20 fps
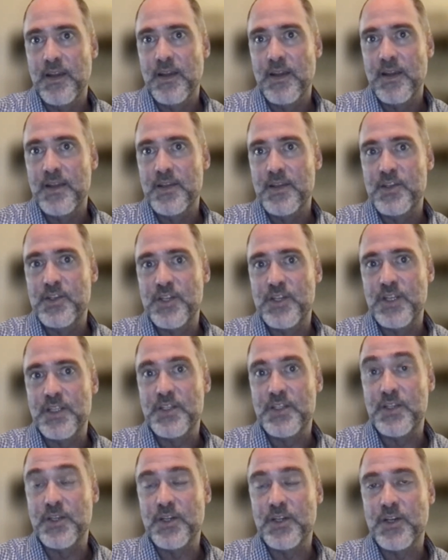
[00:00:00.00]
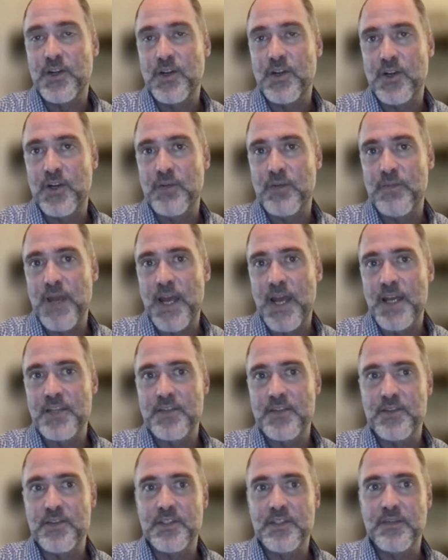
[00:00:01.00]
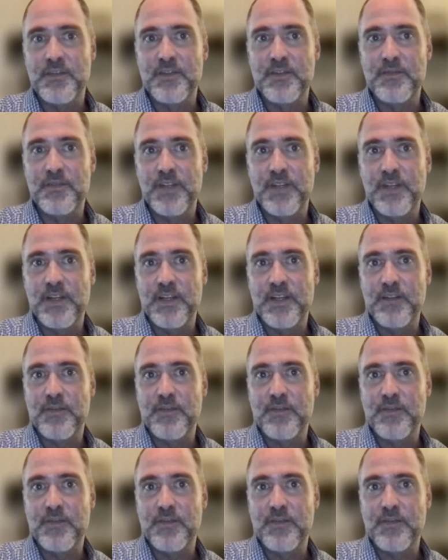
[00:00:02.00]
She took her Master's of Divinity